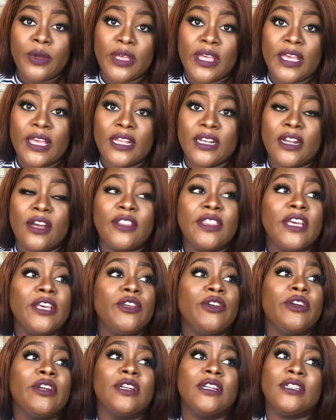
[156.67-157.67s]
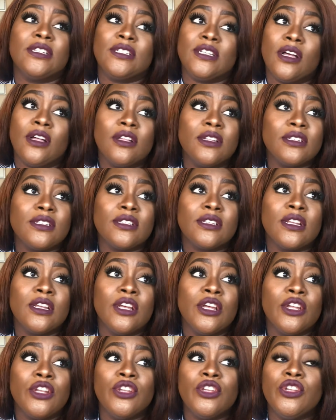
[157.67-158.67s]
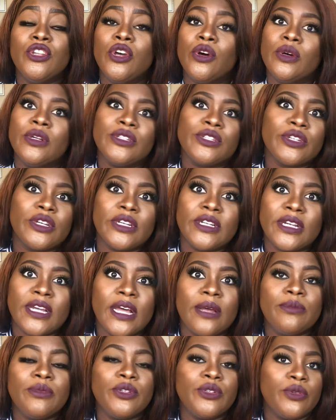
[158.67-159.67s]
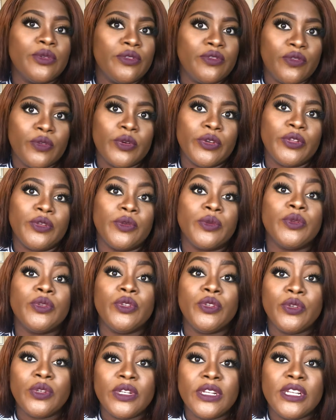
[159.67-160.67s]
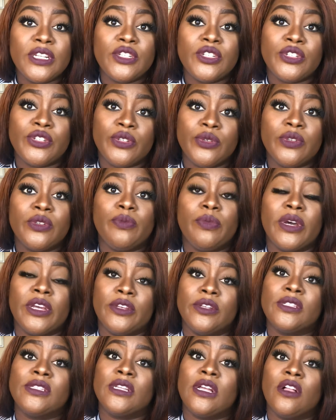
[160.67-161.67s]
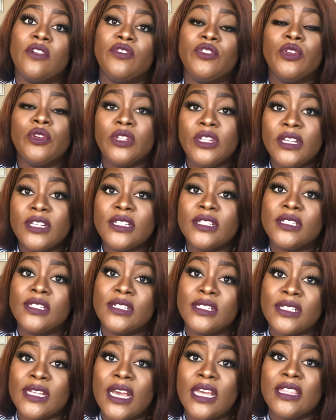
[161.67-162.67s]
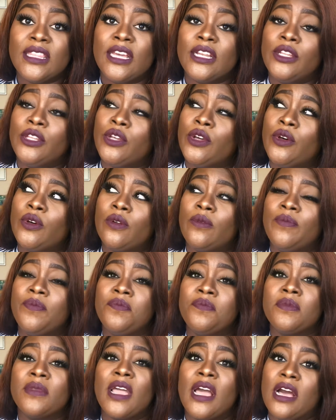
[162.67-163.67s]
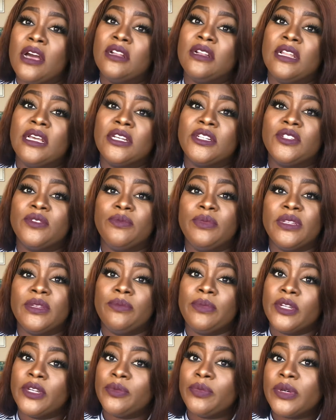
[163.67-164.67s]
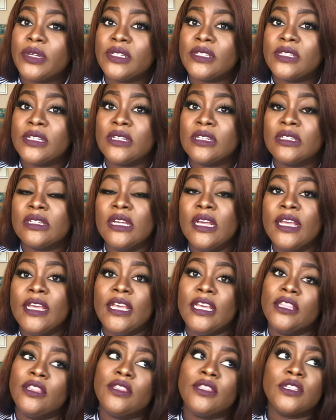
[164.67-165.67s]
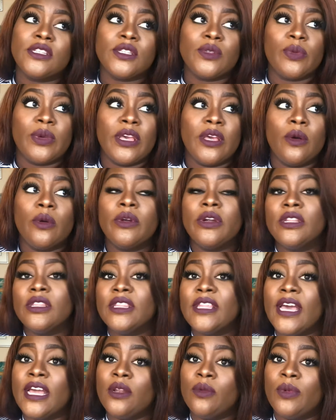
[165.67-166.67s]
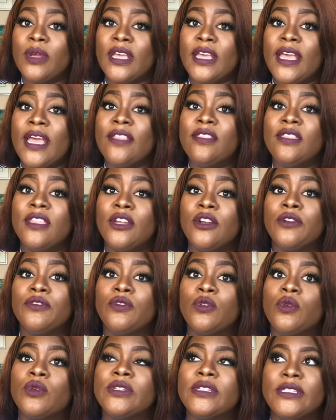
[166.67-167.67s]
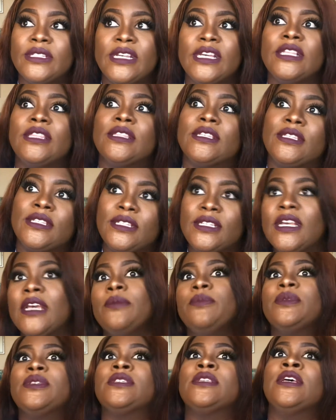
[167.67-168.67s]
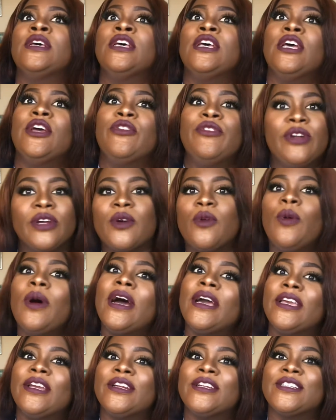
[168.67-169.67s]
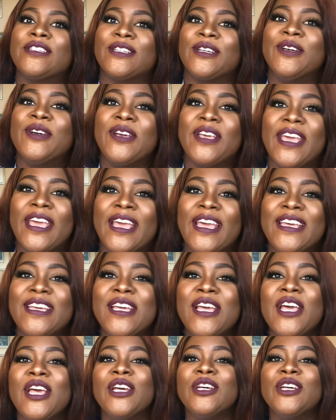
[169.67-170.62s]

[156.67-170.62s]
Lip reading: Okay, now that you're an adult, no one's going to come do it for you. You need to do it by yourself. You need to decide that, I'd like to be a better person in this way or in that way. And then, of course, take the steps required. Okay.